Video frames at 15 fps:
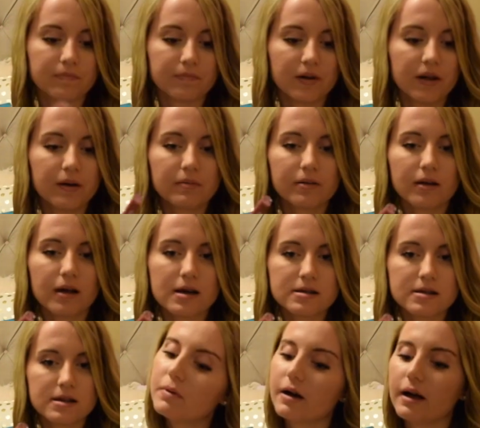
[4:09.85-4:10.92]
Lip
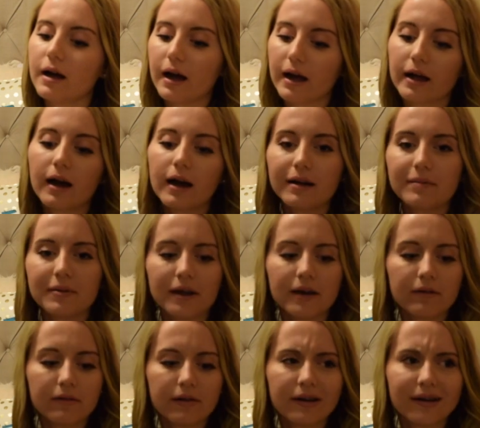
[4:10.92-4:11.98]
glosses, but I got a
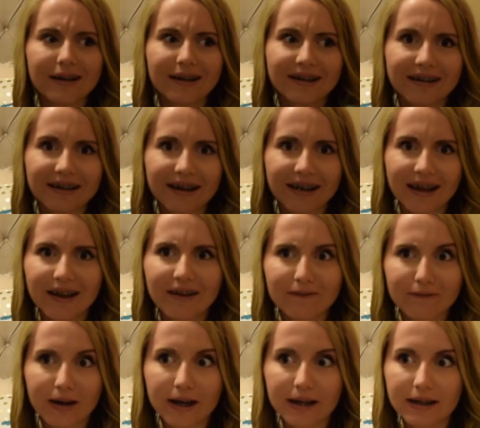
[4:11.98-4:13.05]
pink one and I can't
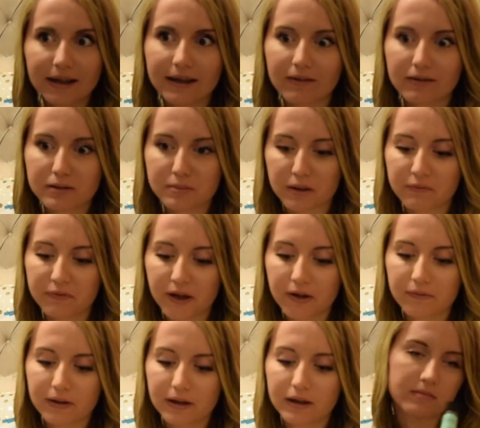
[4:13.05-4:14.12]
find it. That was my
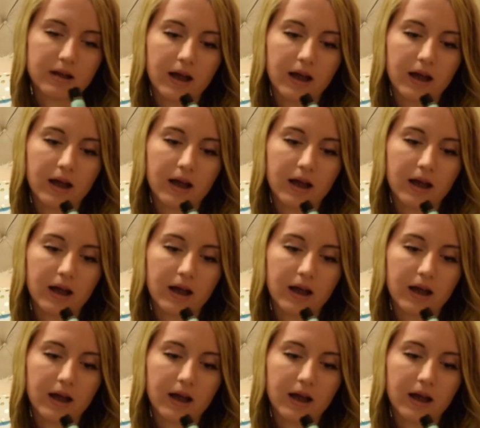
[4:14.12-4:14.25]
favorite.